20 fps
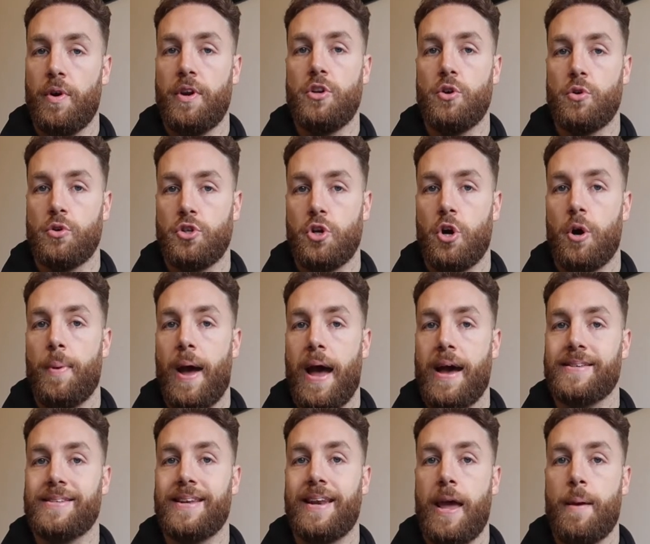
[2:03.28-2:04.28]
in your job
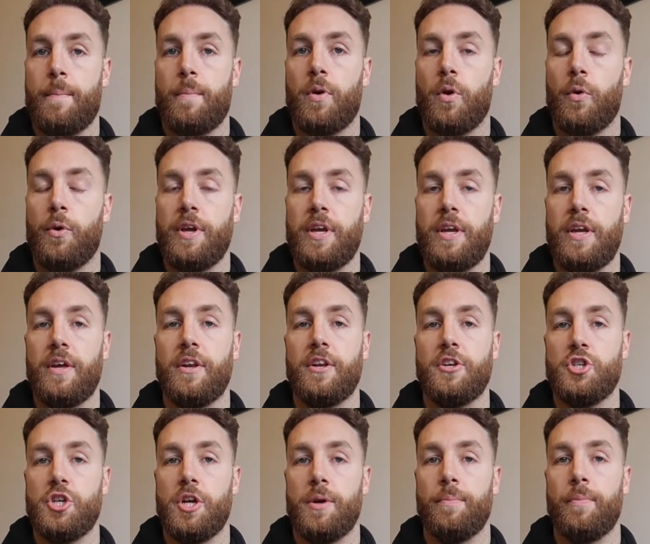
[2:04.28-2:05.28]
as an employee in a
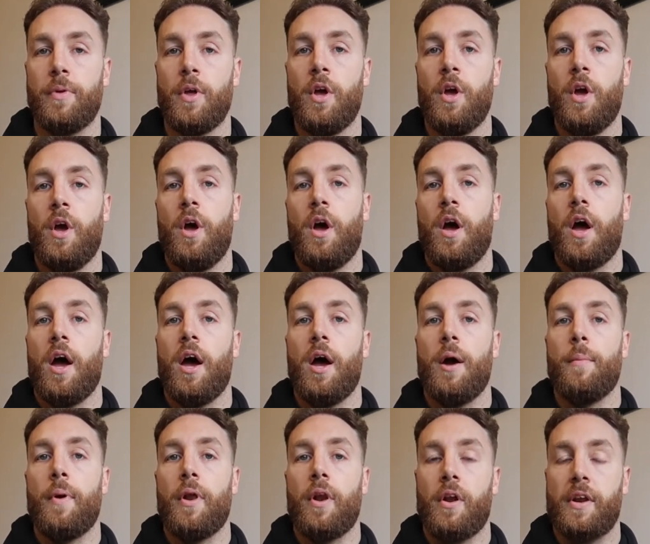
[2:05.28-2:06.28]
gym.
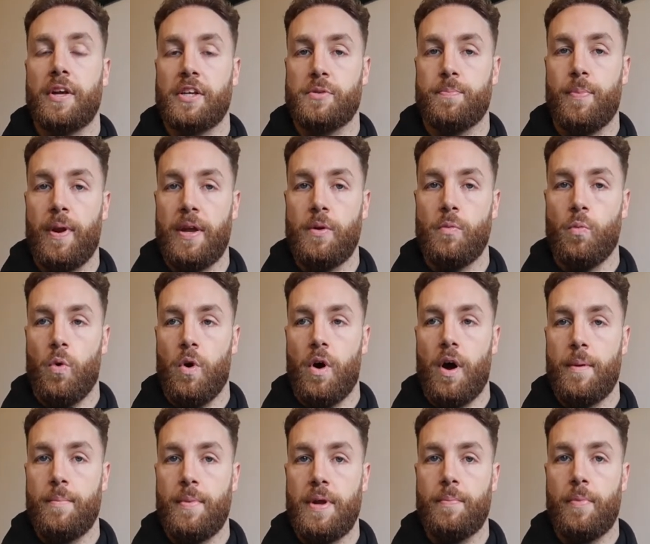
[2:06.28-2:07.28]
And I'll explain what
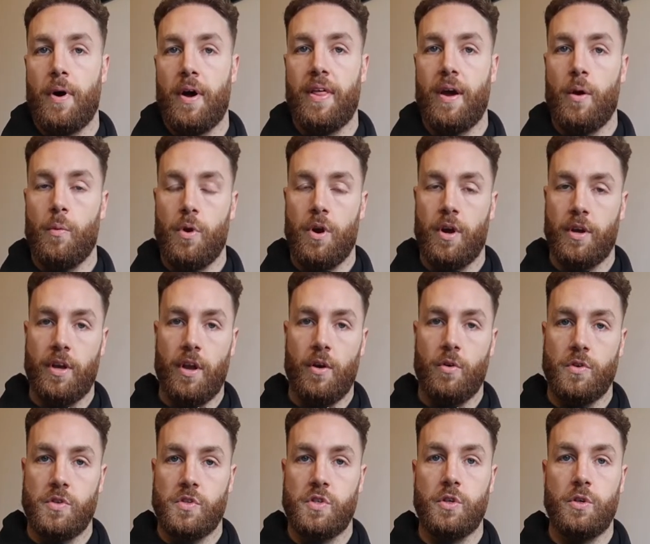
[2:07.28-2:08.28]
I mean by that when I get
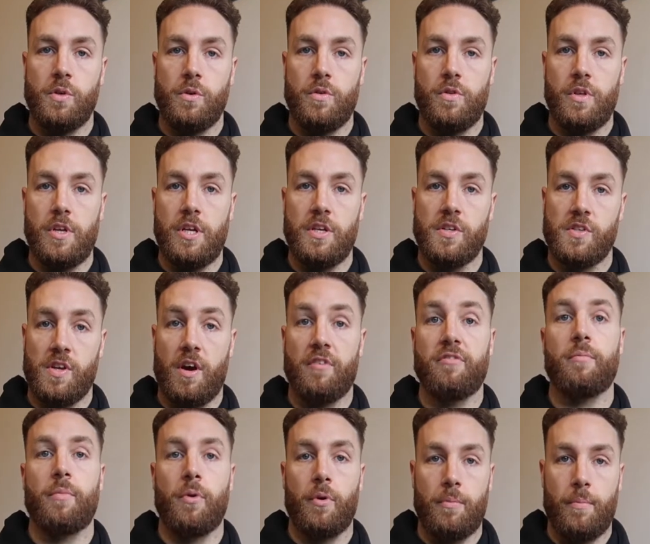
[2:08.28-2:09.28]
onto the
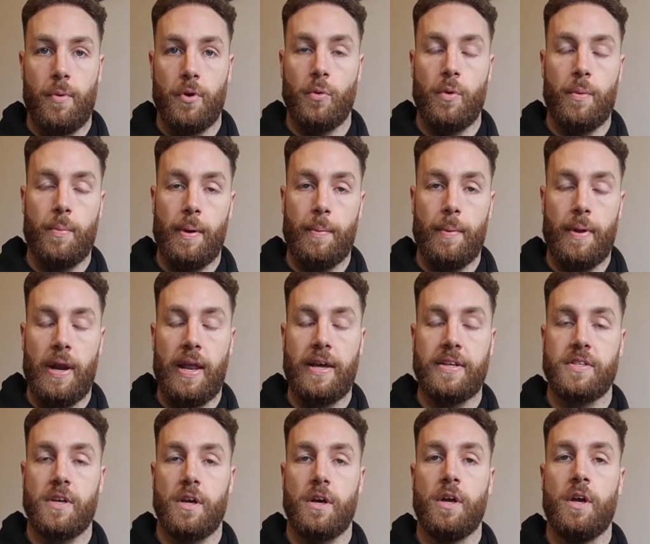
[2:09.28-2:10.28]
self-employed model a little bit
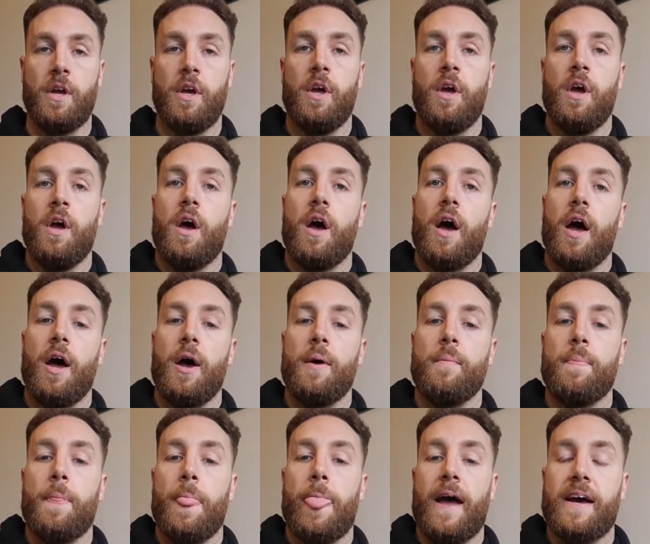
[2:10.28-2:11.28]
later.
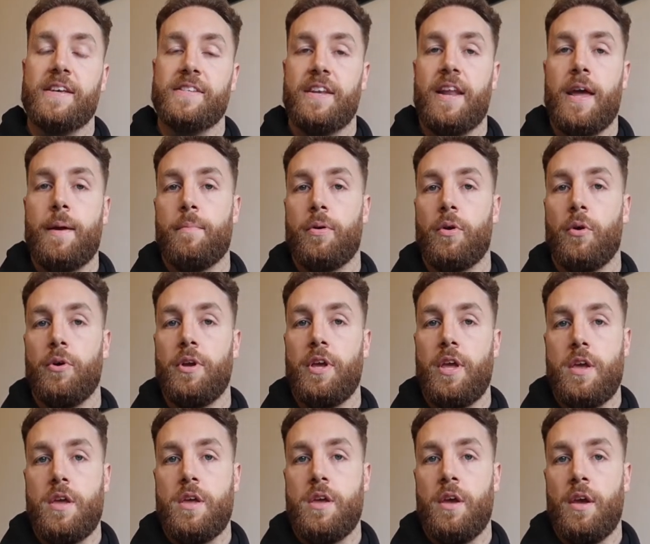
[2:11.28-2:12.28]
As an
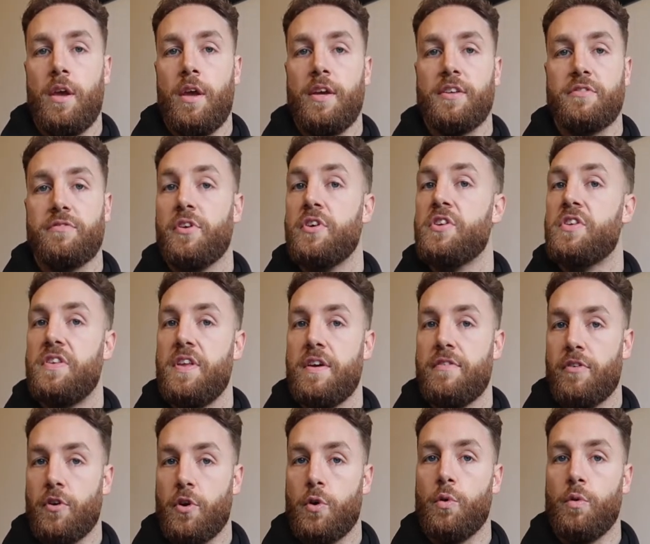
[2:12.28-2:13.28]
employee, it's very
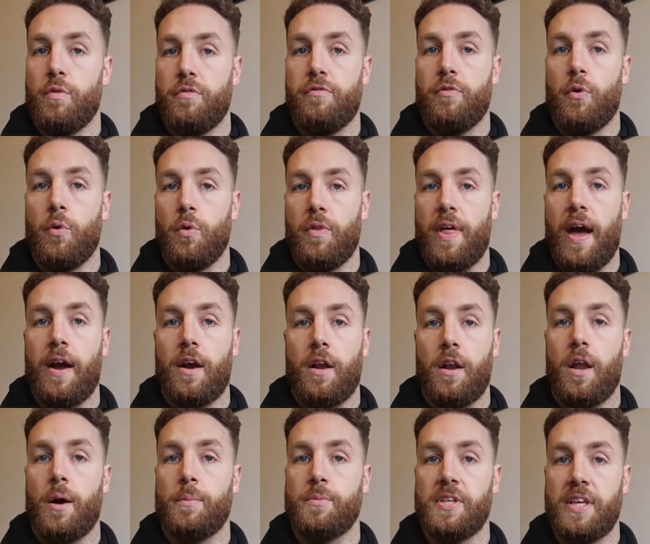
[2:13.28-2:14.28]
difficult for that
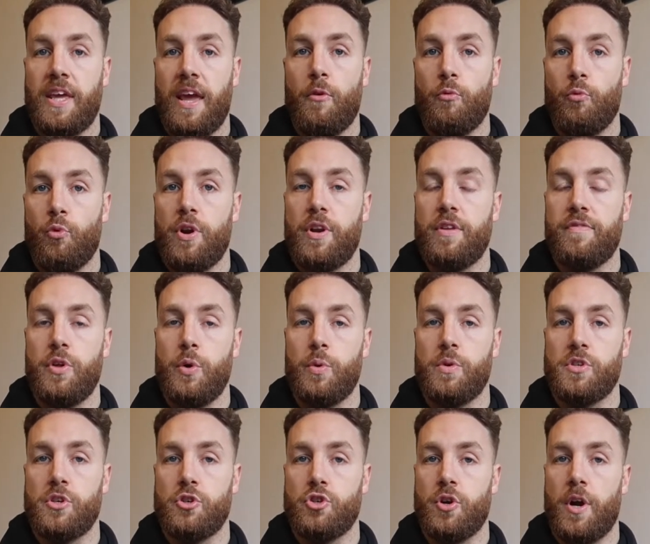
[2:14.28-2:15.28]
club to get rid of you
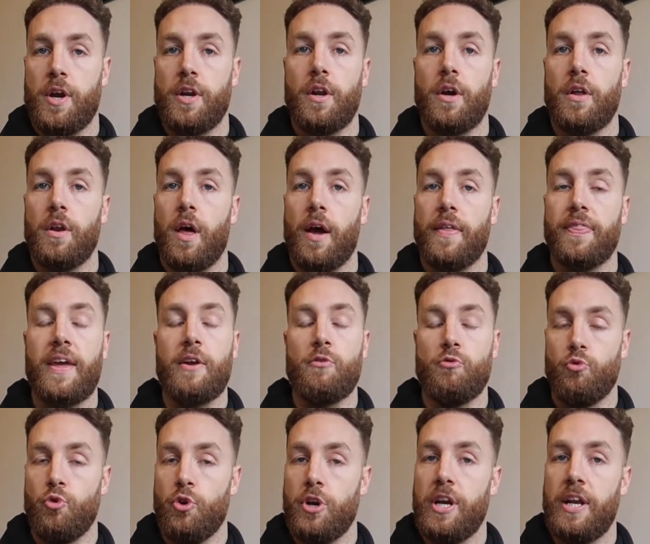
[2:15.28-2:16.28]
as a trainer. Like, they
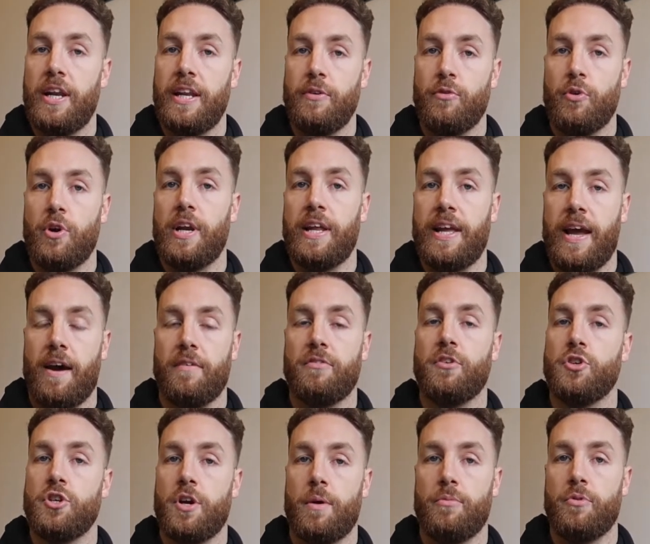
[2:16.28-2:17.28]
really have to
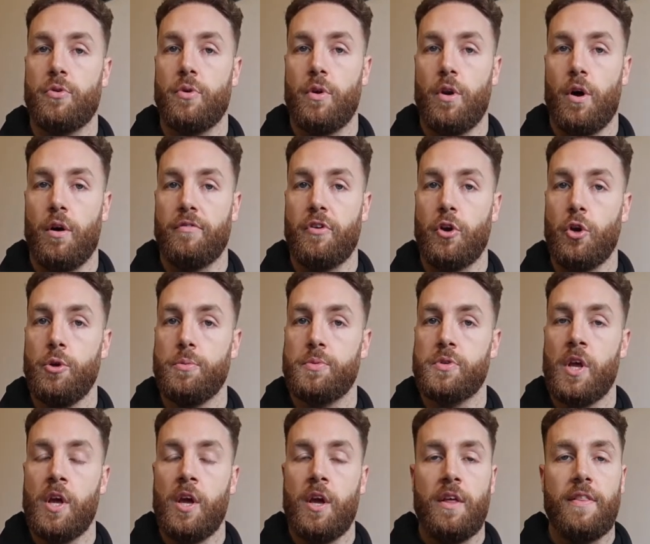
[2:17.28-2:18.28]
jump through a lot of
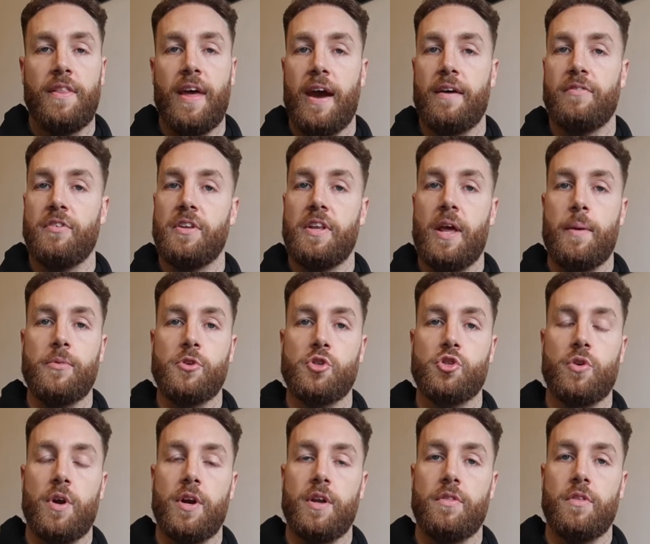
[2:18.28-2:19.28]
hoops. They have to
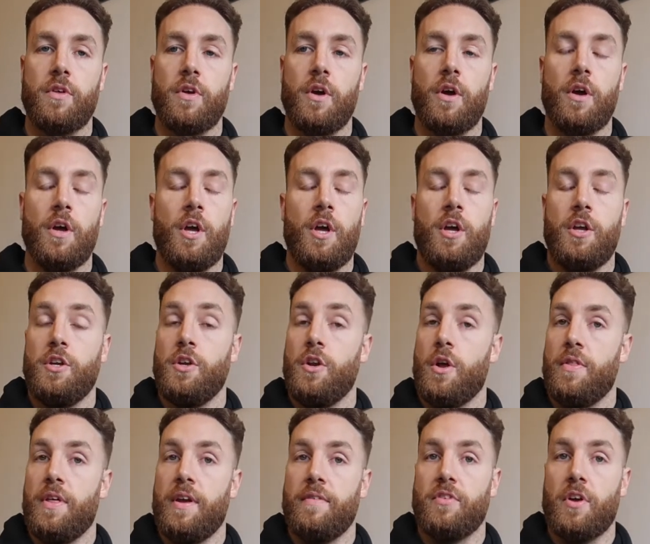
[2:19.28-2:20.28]
demonstrate that,
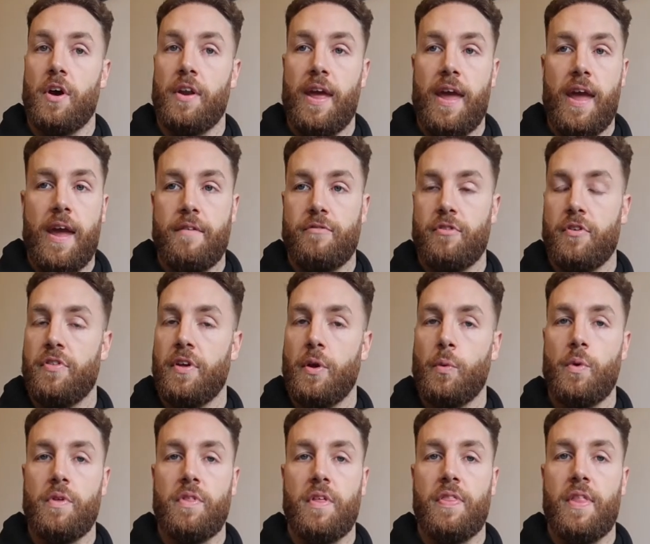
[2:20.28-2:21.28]
they've done everything
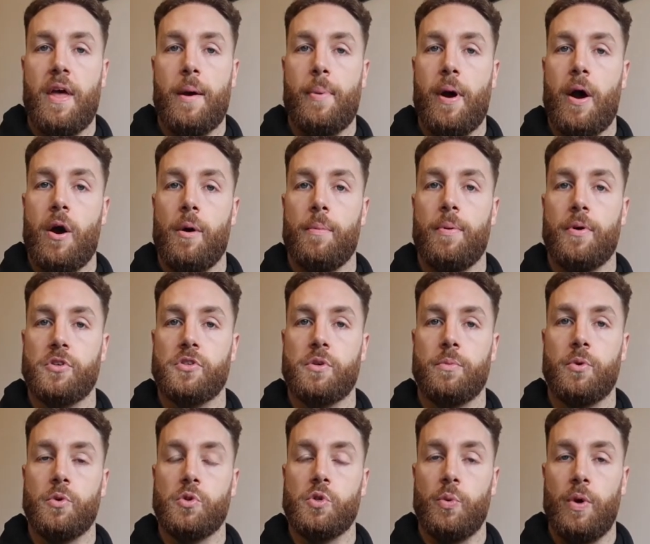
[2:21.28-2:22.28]
within their power
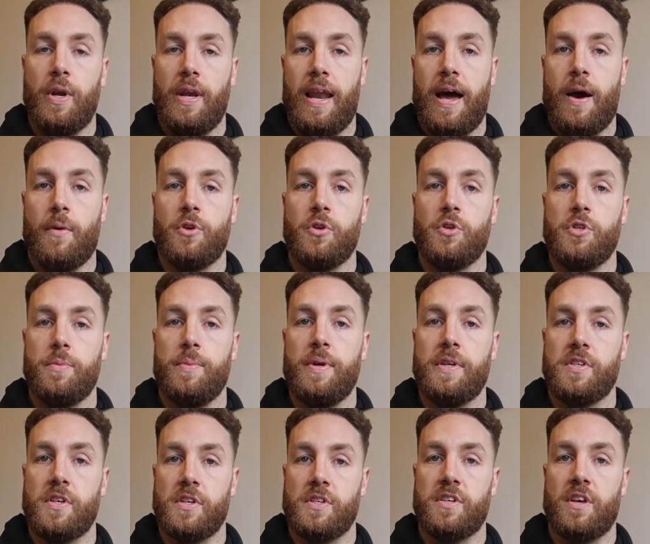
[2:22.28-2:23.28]
possible to allow you to be
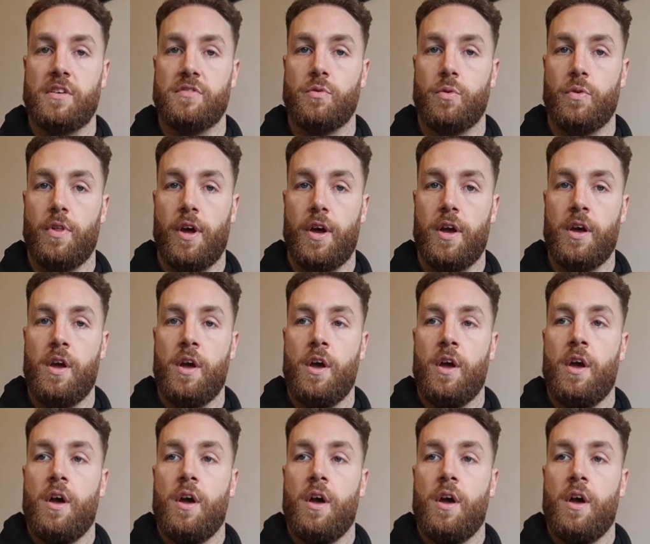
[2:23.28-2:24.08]
successful there.